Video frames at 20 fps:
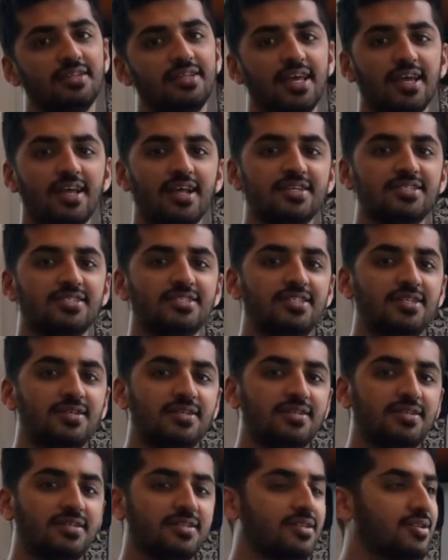Then I
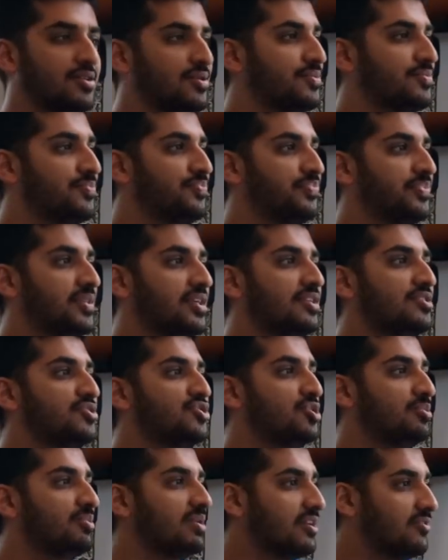started, you know,
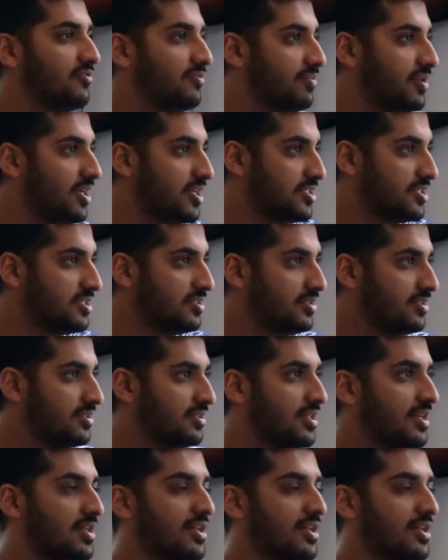consuming information.